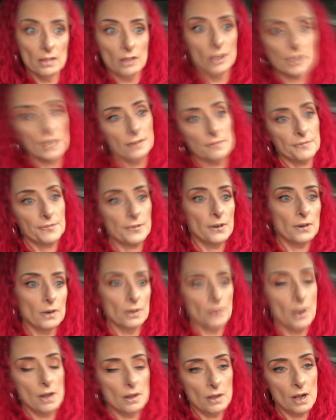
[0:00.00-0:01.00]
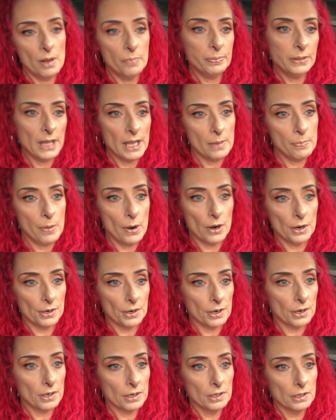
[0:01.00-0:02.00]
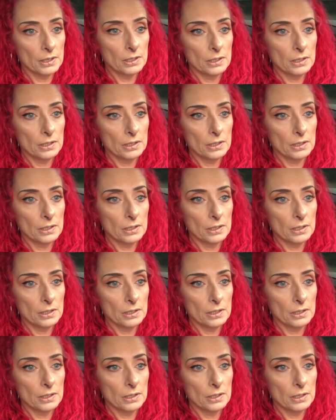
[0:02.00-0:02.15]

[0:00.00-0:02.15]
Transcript: looking for a play partner.